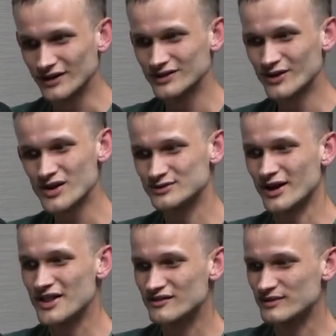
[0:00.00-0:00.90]
there's
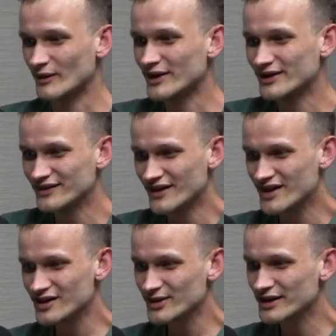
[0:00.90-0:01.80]
lots of really good
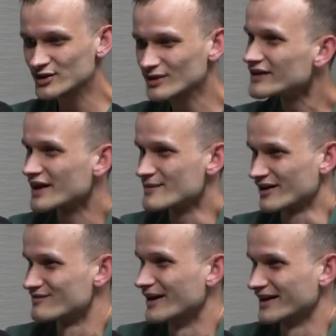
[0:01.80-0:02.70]
things that you could do with that
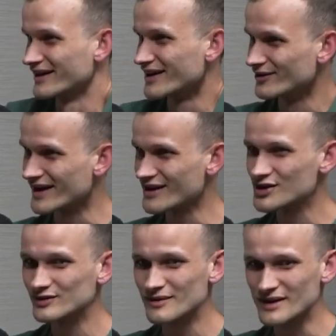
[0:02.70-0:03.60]
amount of money, and it would
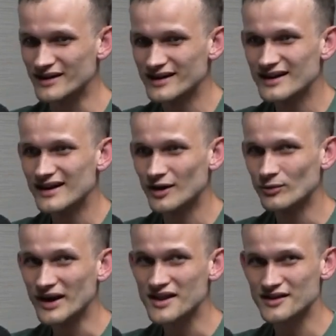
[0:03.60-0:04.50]
actually be a
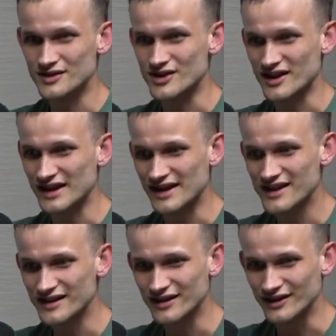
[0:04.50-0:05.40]
waste to just
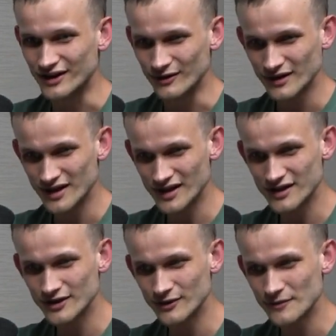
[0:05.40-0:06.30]
see it go.
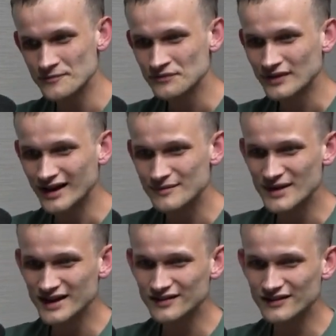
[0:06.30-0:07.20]
So I
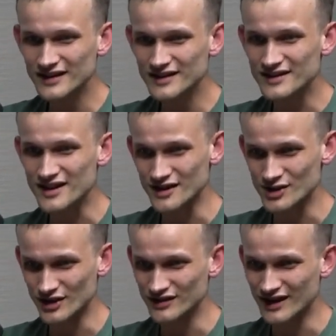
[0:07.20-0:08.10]
made the
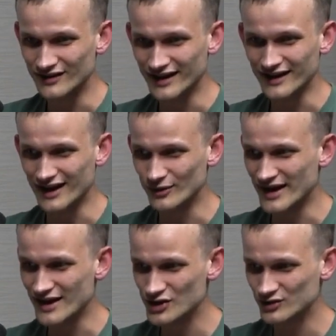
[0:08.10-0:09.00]
decision that I
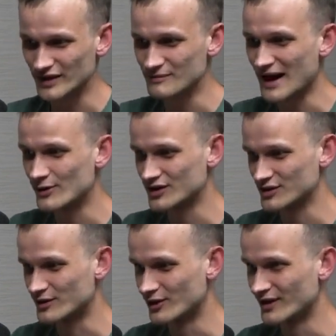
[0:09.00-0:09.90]
would actually power
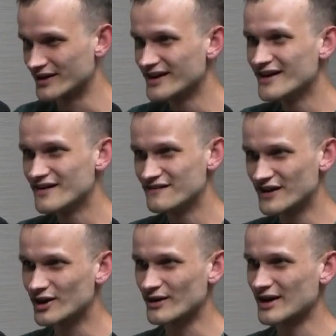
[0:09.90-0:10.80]
through and
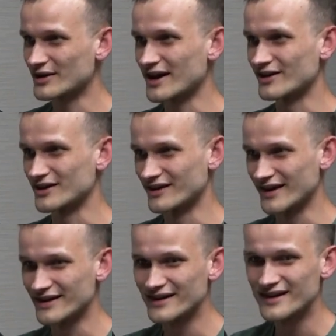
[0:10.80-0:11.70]
figure out how
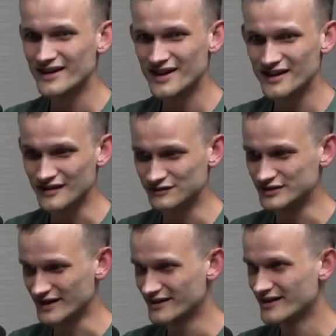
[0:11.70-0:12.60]
to
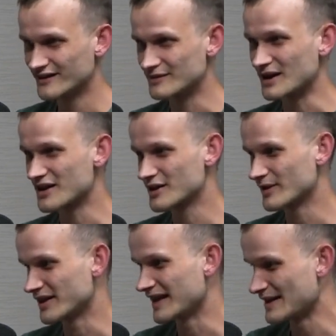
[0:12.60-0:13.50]
safely
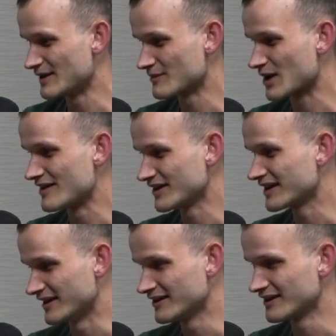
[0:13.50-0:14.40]
basically get my private
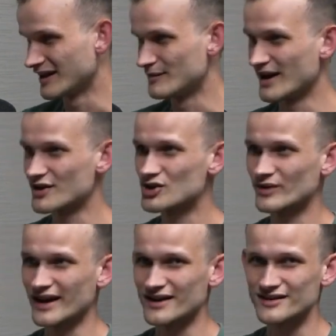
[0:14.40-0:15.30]
key. I
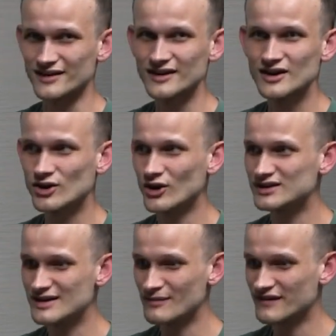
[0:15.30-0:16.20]
actually had to
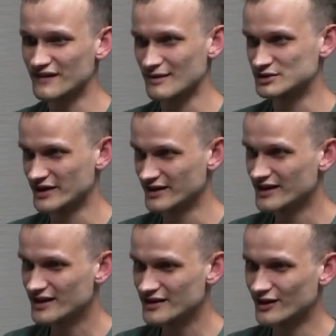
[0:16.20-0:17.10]
call up my family,
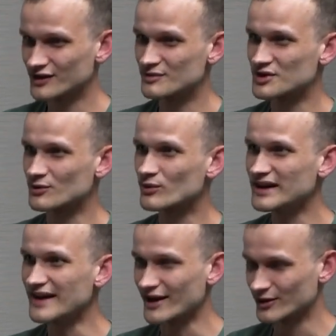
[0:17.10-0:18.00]
tell them to
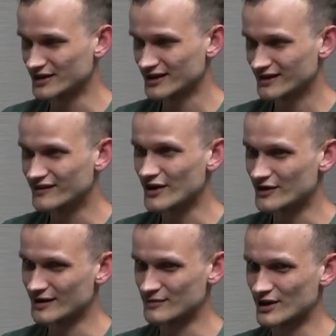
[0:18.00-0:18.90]
read out their
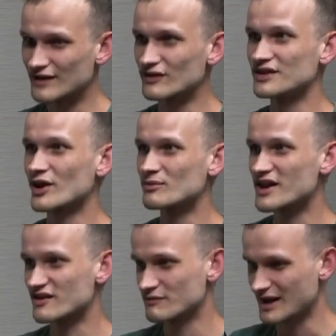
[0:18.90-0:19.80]
number off of their
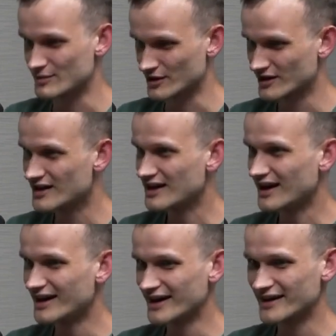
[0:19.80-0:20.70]
piece of paper.
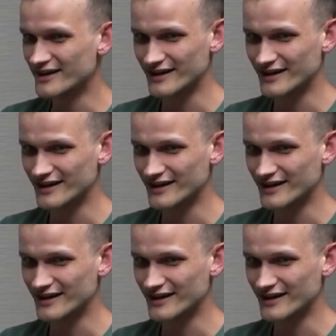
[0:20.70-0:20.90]
I